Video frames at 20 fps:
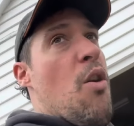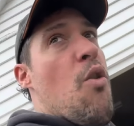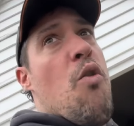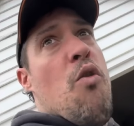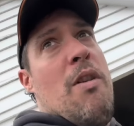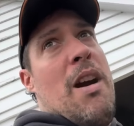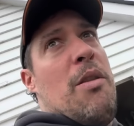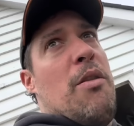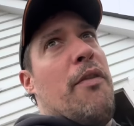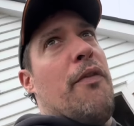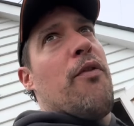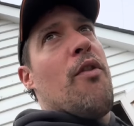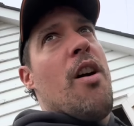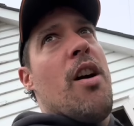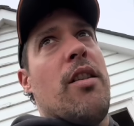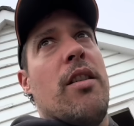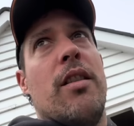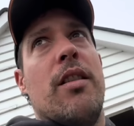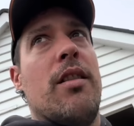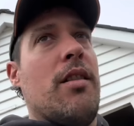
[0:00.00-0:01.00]
all around the
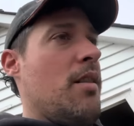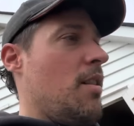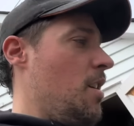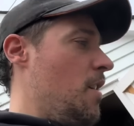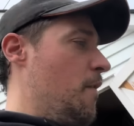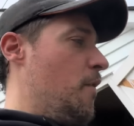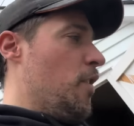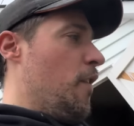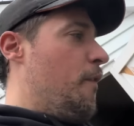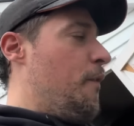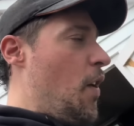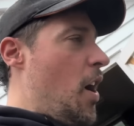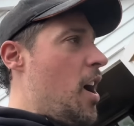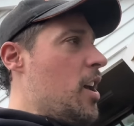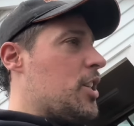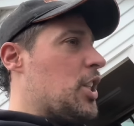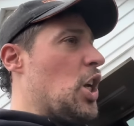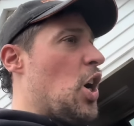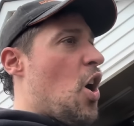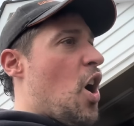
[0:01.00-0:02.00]
front. For the
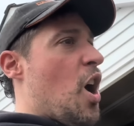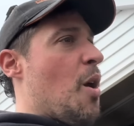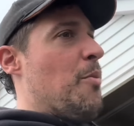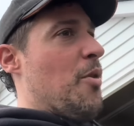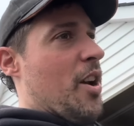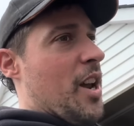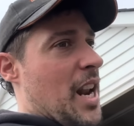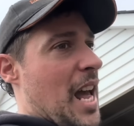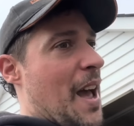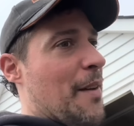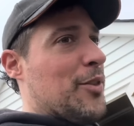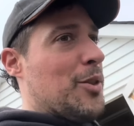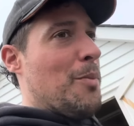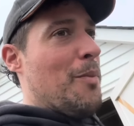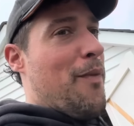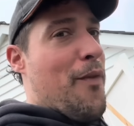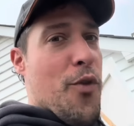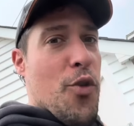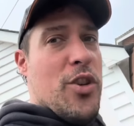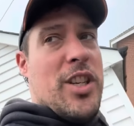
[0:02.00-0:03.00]
first time, you're going to have
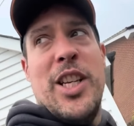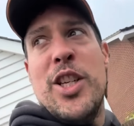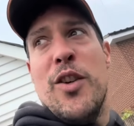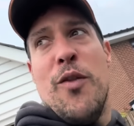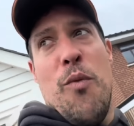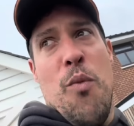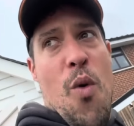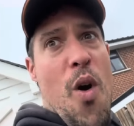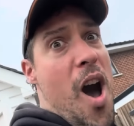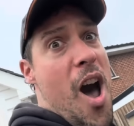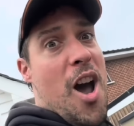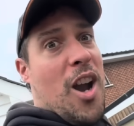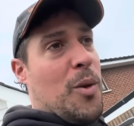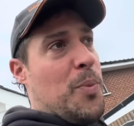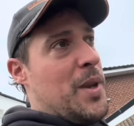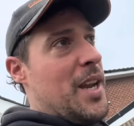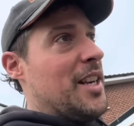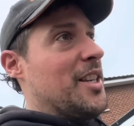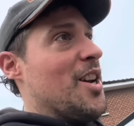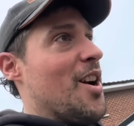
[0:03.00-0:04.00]
some footage of work
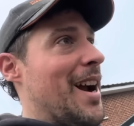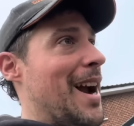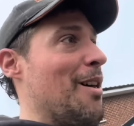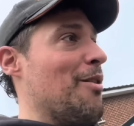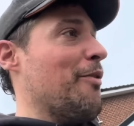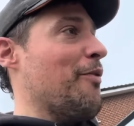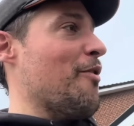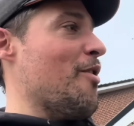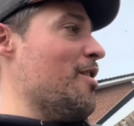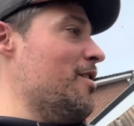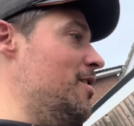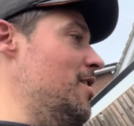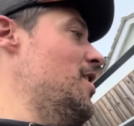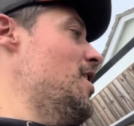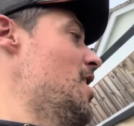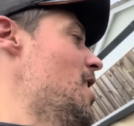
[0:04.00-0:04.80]
being done out the front.